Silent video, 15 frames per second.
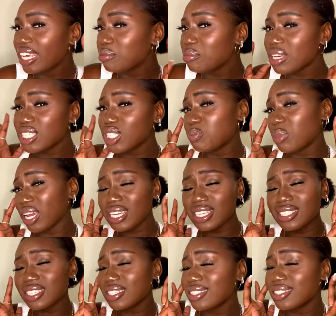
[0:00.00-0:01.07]
my spidey
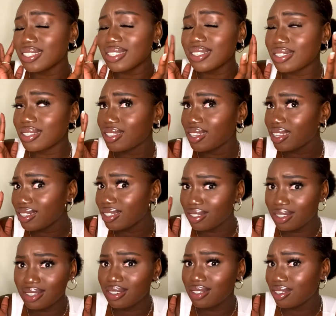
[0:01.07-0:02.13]
senses, they
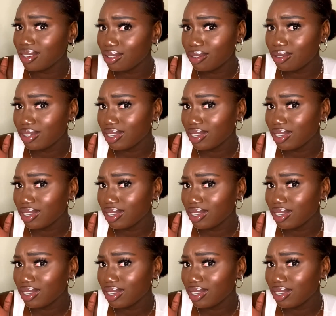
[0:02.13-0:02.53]
did tingle.